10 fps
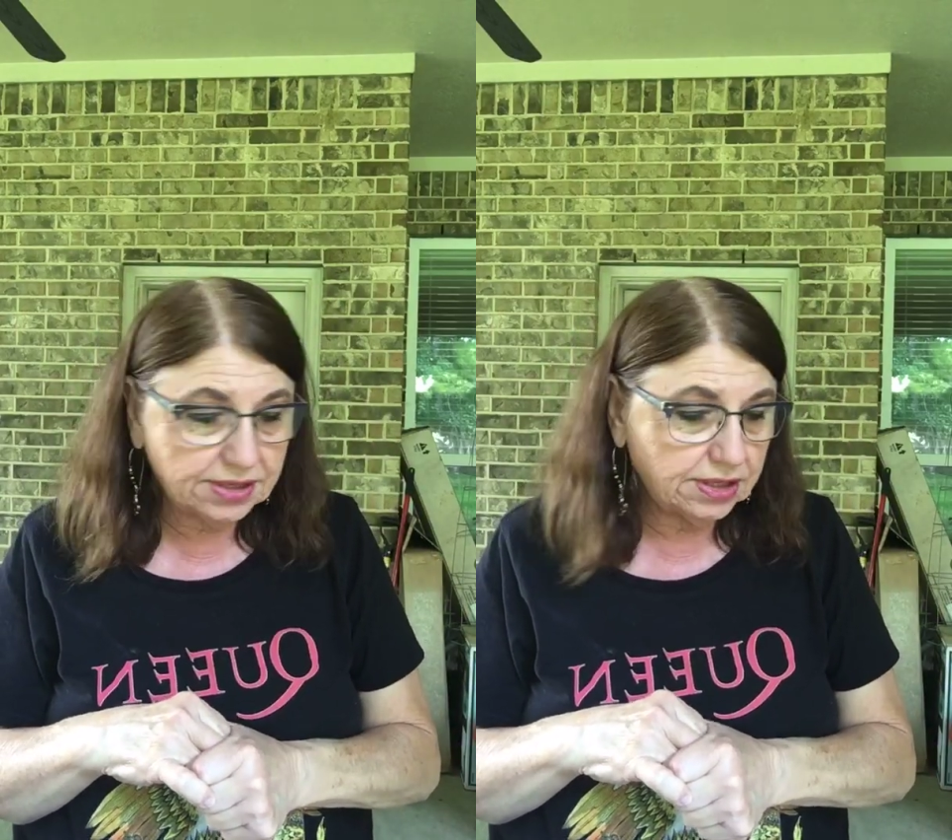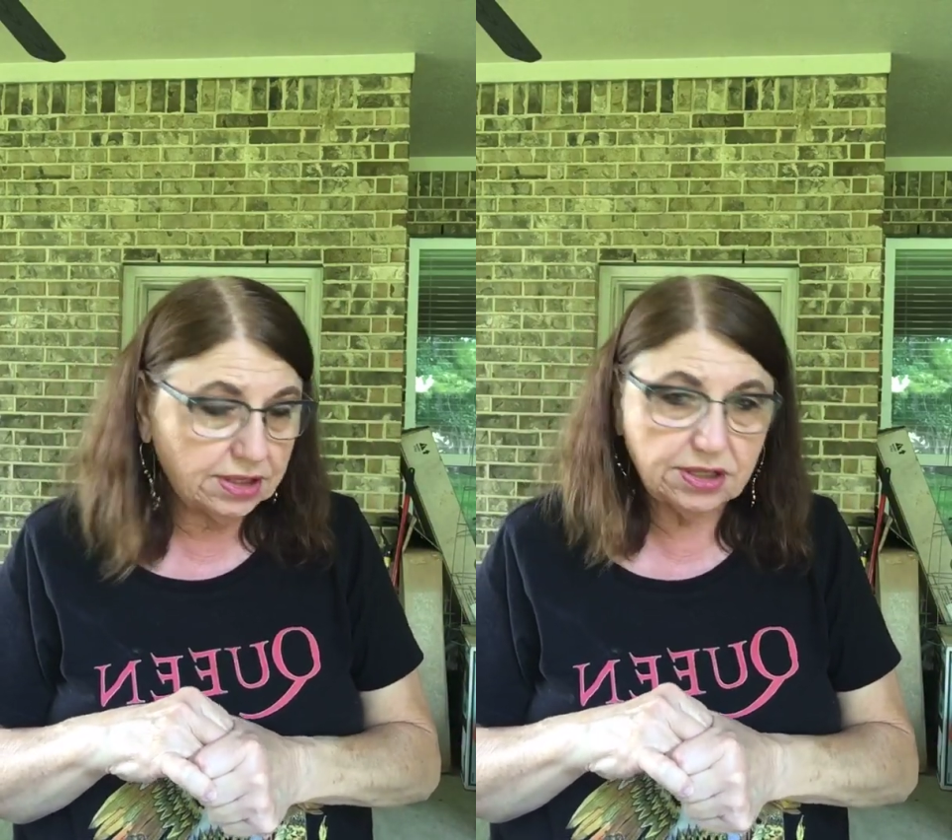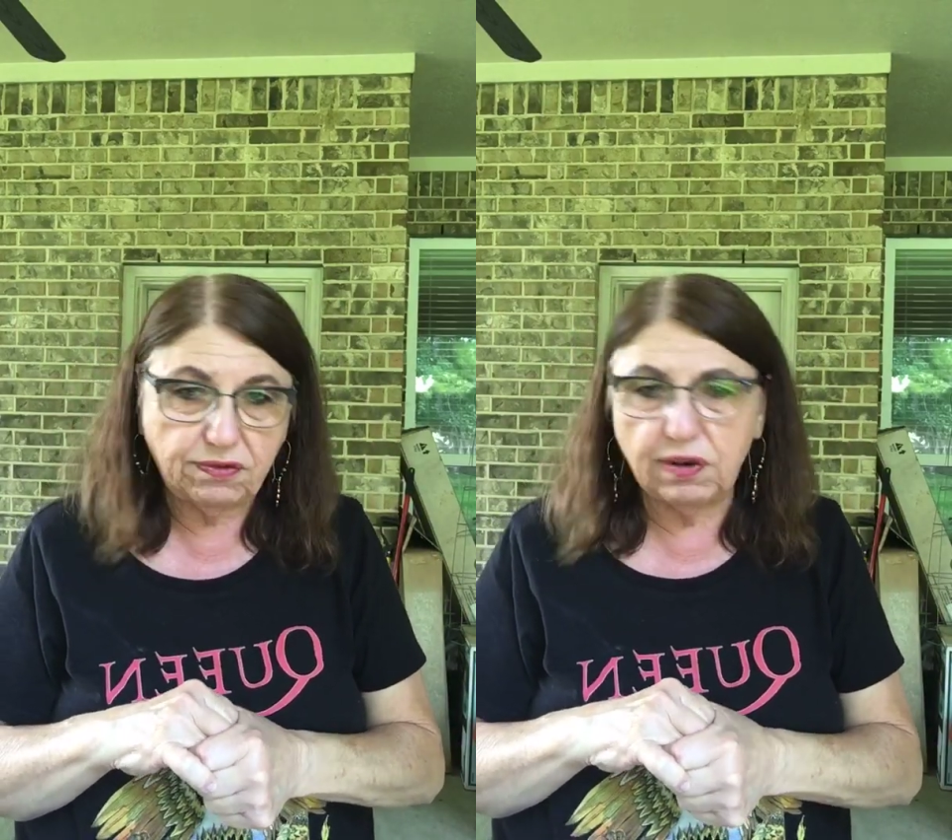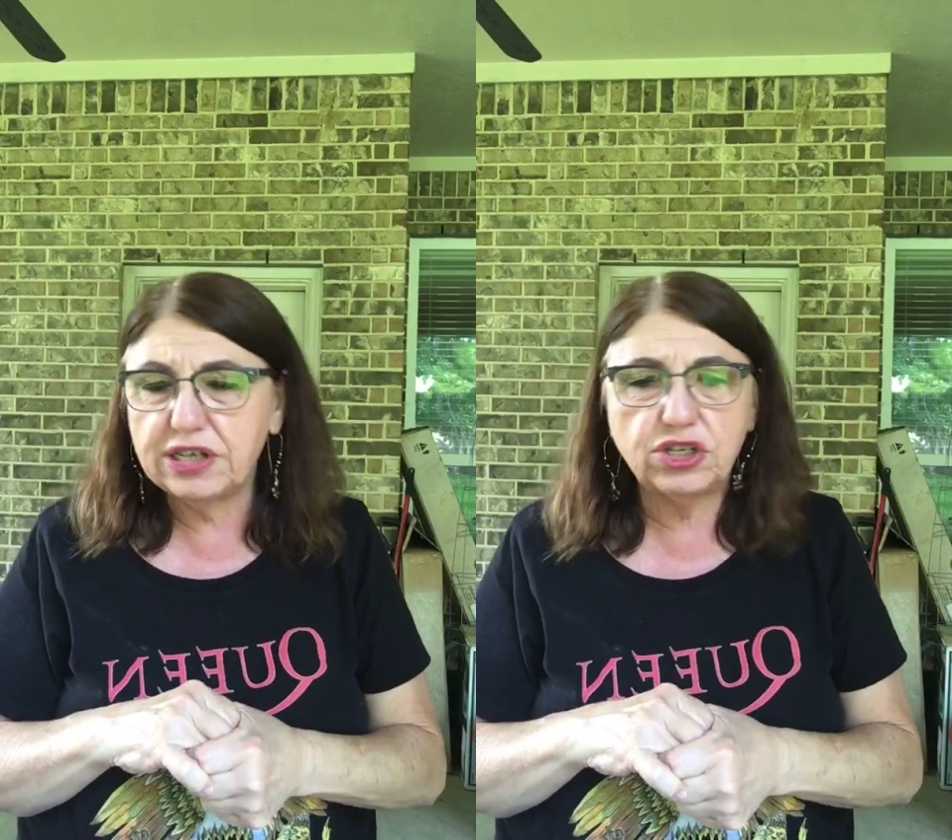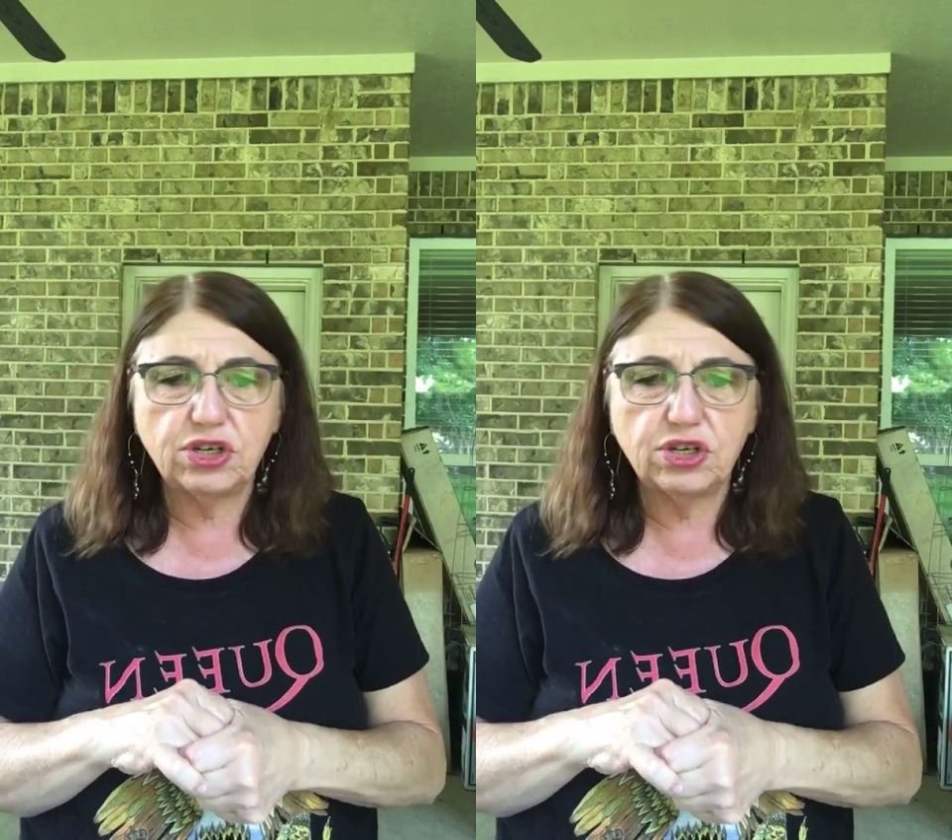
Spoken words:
is fresh,